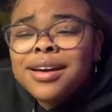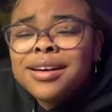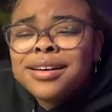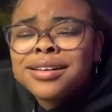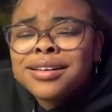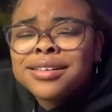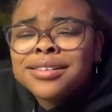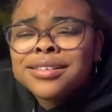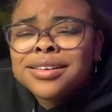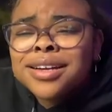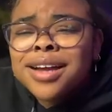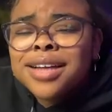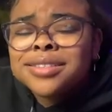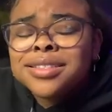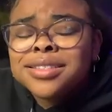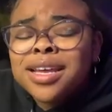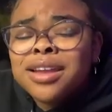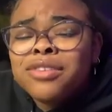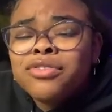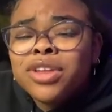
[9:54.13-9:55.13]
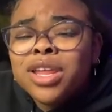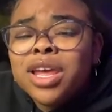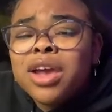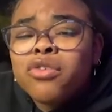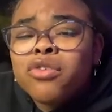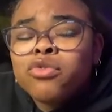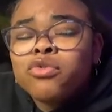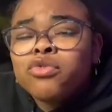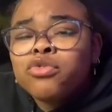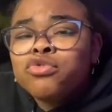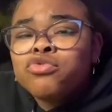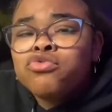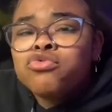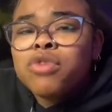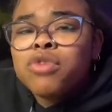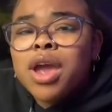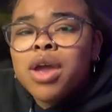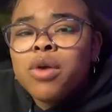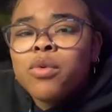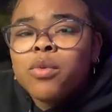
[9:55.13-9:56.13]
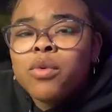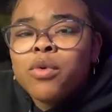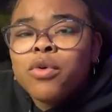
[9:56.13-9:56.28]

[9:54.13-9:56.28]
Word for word: I just had a really good, great